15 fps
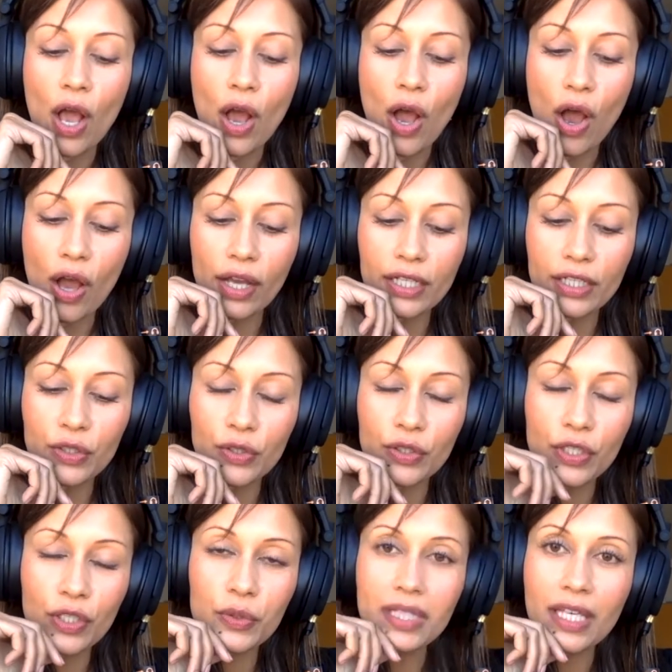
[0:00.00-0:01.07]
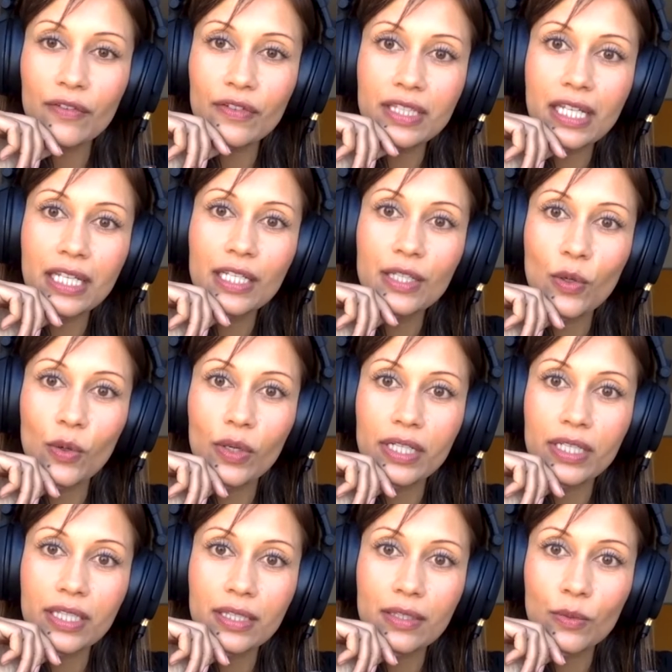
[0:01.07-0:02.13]
on your new self study
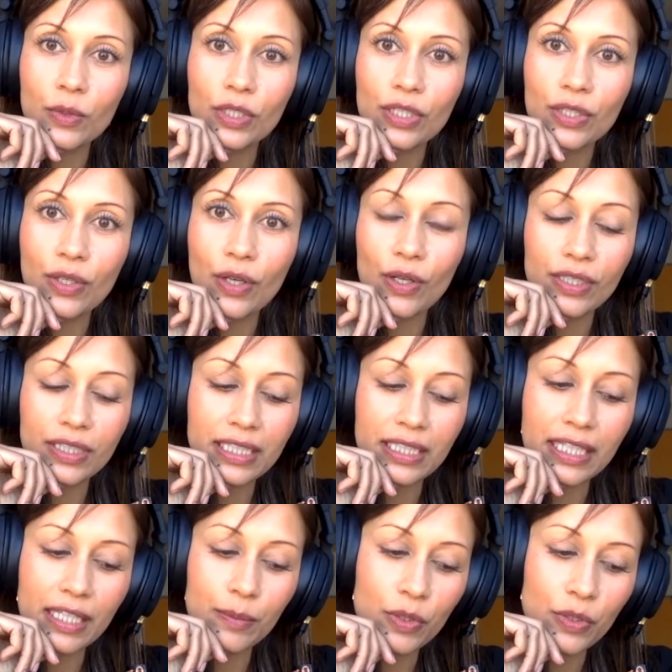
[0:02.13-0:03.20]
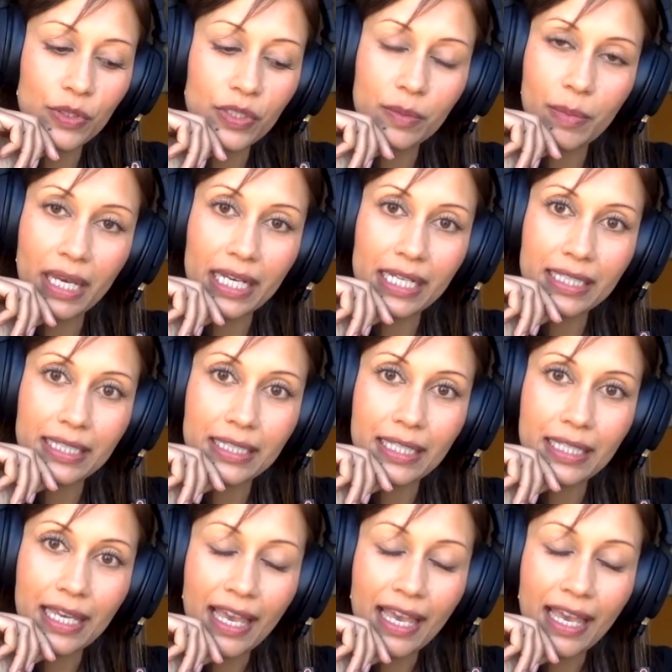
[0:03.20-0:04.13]
course, which is called Claim Your Space.